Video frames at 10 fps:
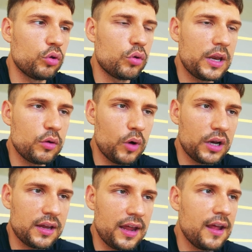
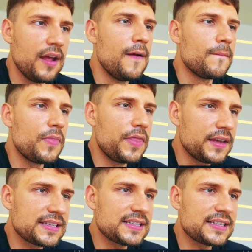21k.
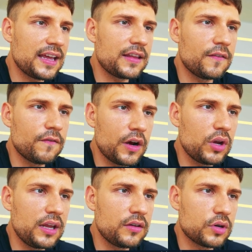This is getting very
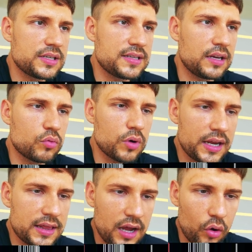interesting.
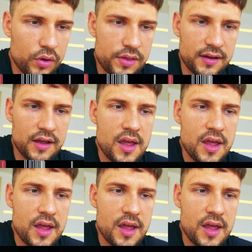Right now the